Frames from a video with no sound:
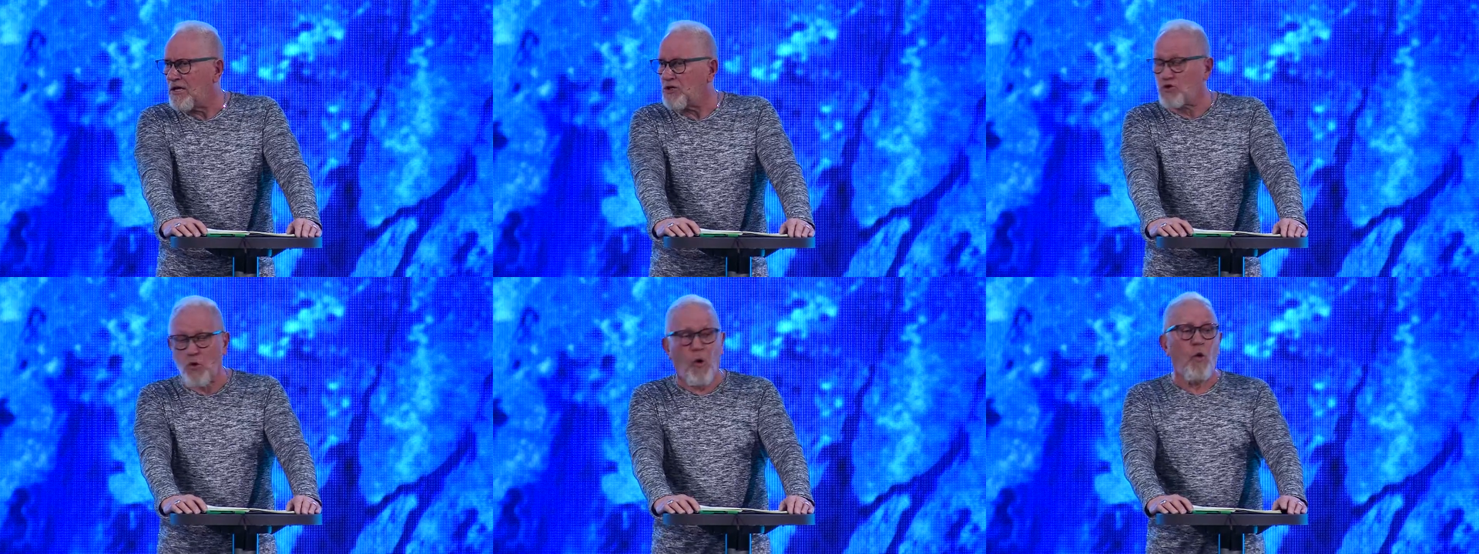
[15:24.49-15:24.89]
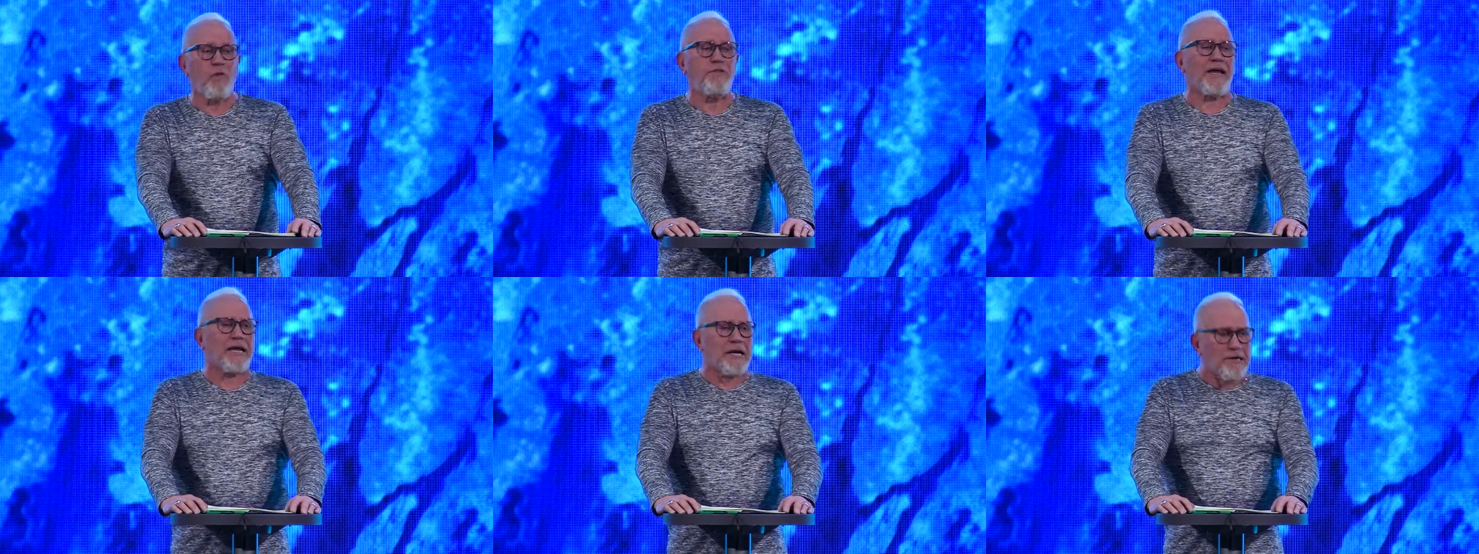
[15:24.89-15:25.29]
It's
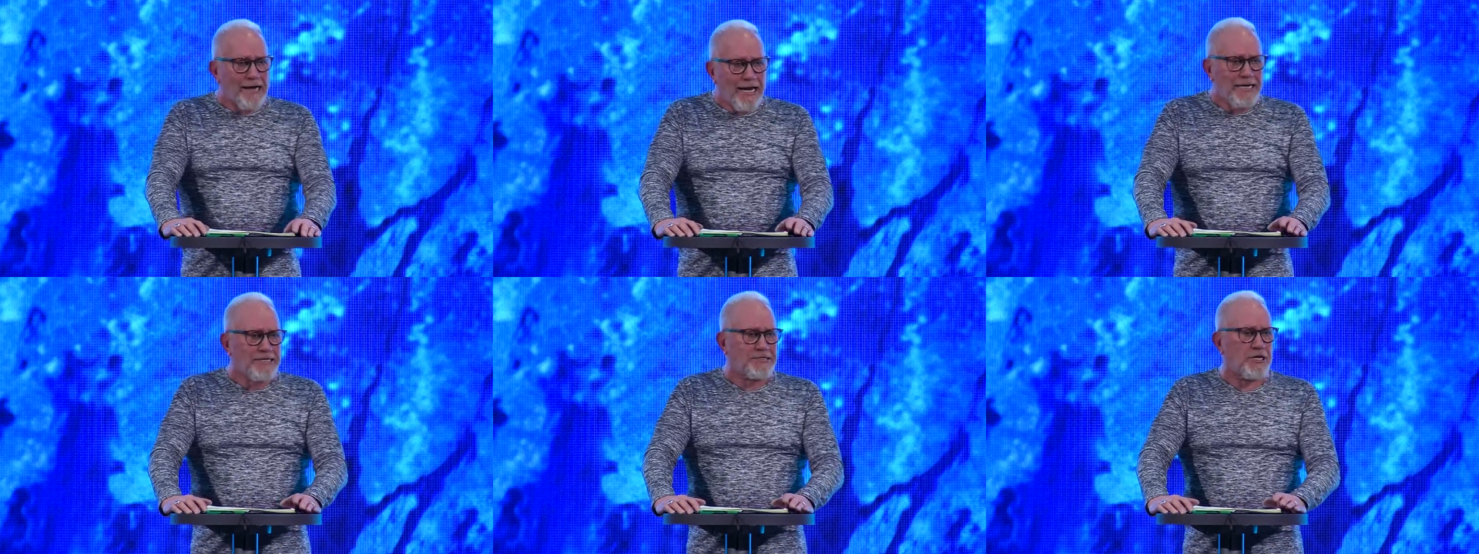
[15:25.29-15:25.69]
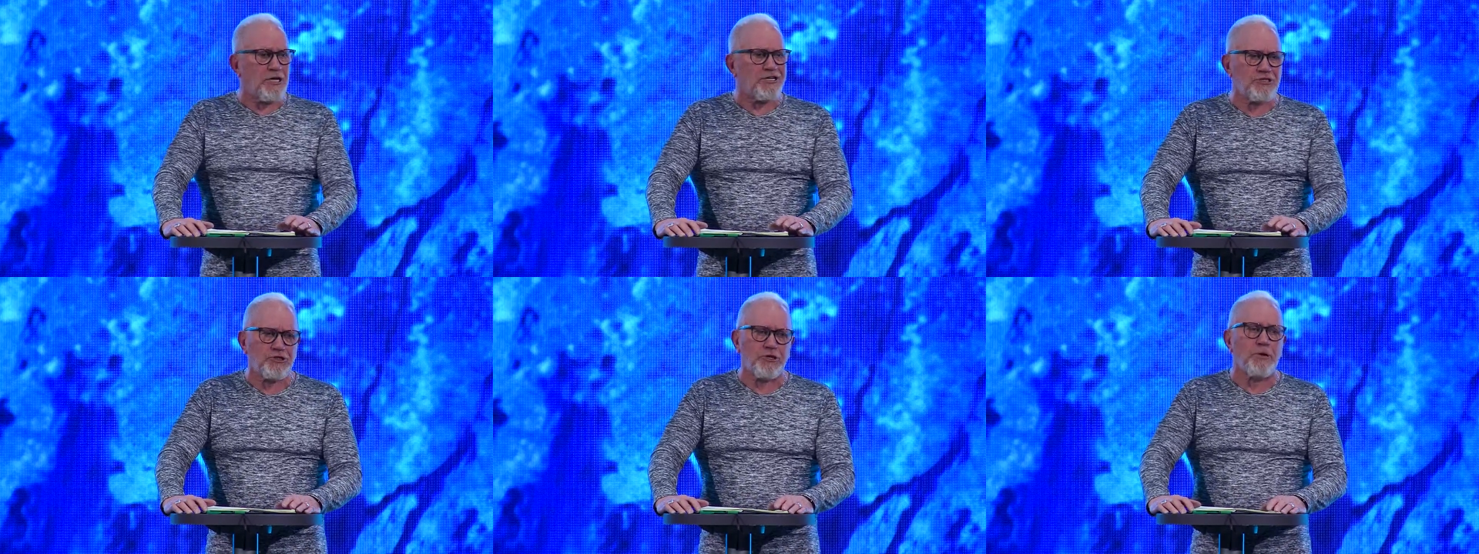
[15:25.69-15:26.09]
called the Great
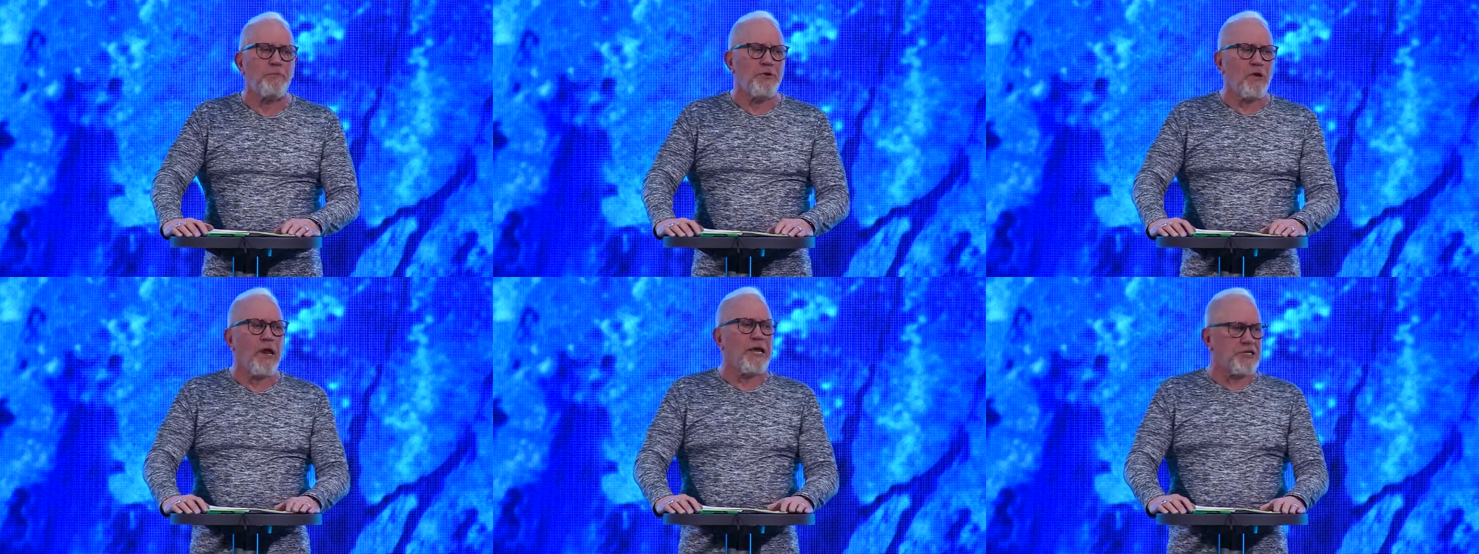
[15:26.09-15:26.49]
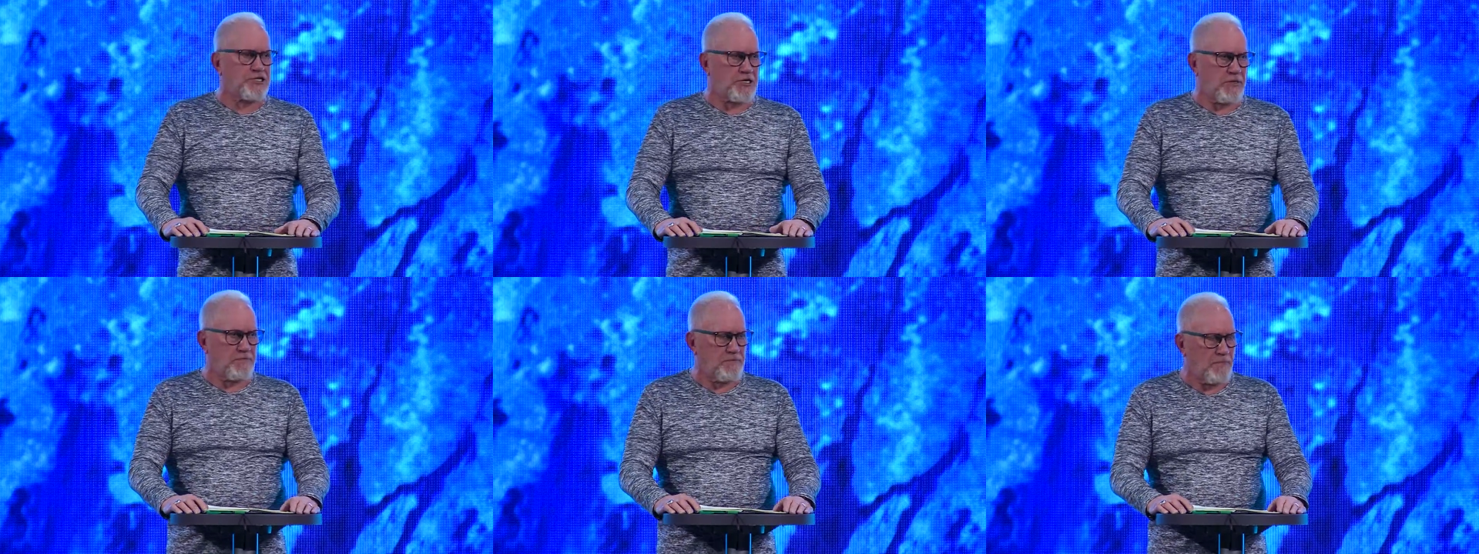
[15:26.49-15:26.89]

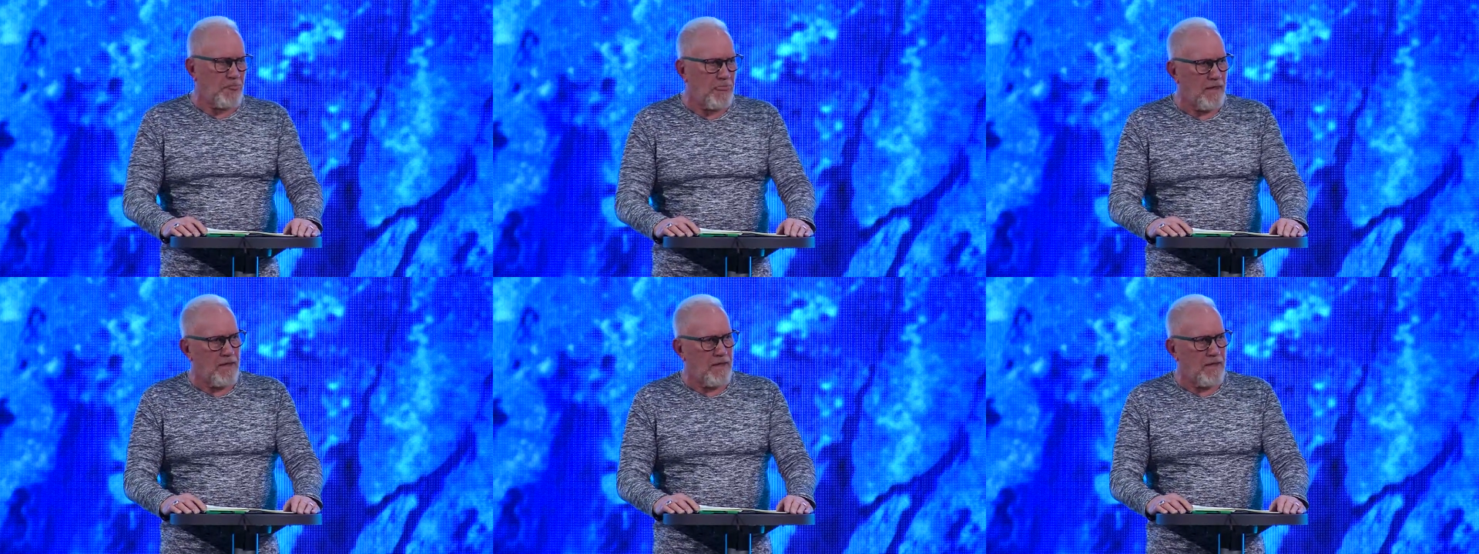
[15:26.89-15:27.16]
Tribulation.